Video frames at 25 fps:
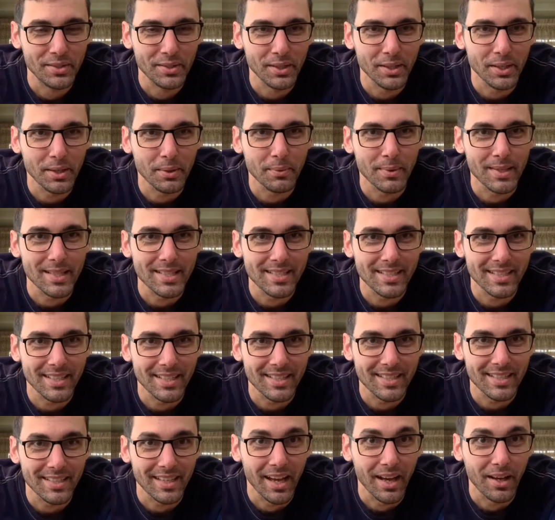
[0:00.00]
with 6
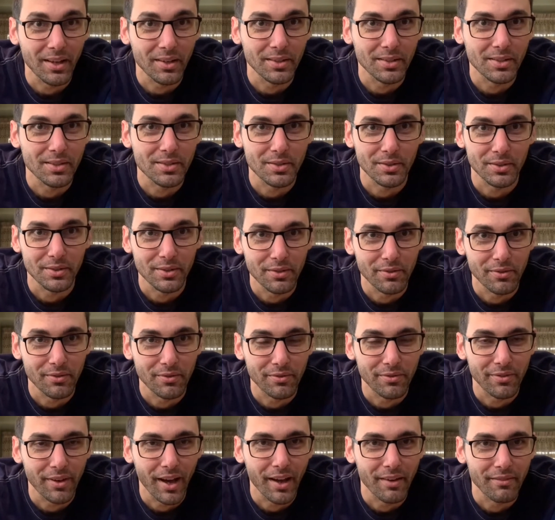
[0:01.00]
gallons or even
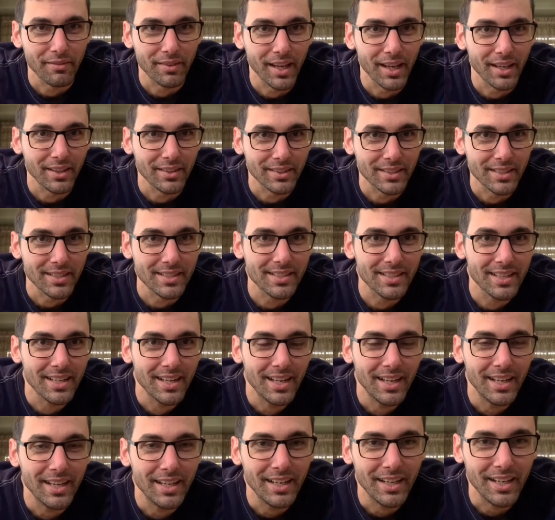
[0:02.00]
5 gallons
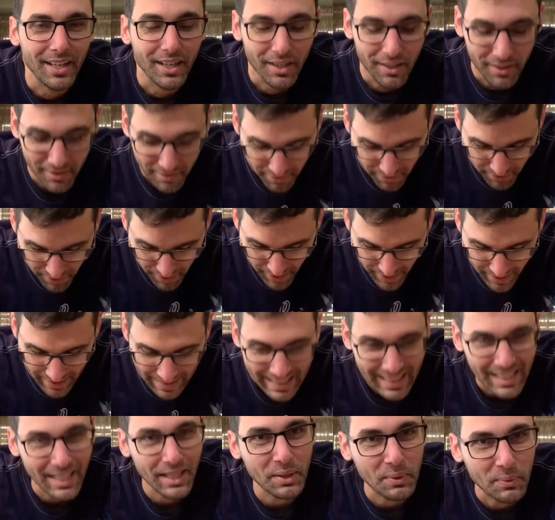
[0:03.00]
of
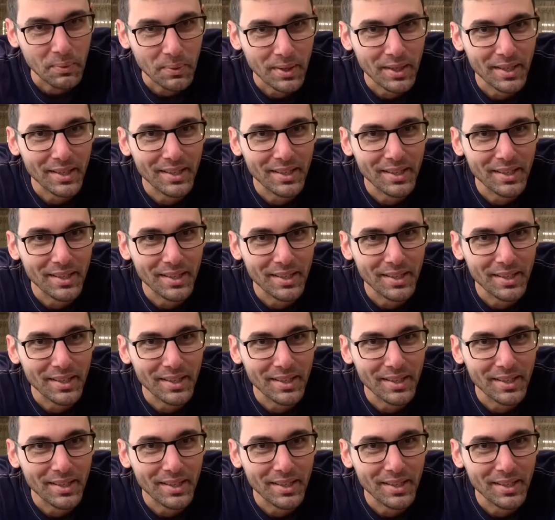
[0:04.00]
liquid,